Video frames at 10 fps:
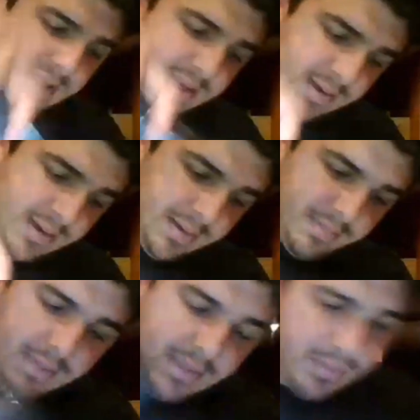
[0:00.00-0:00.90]
take
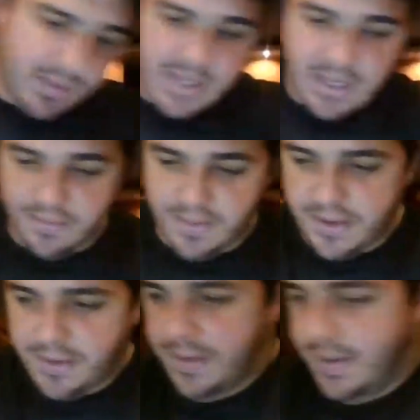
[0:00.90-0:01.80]
the blade plug out of
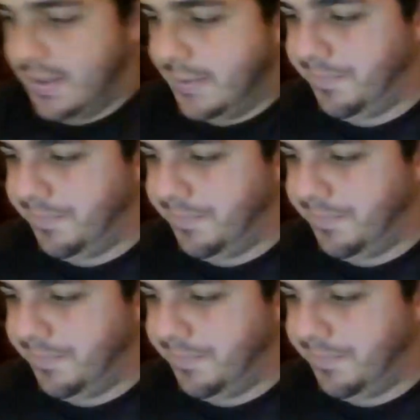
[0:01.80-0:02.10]
there.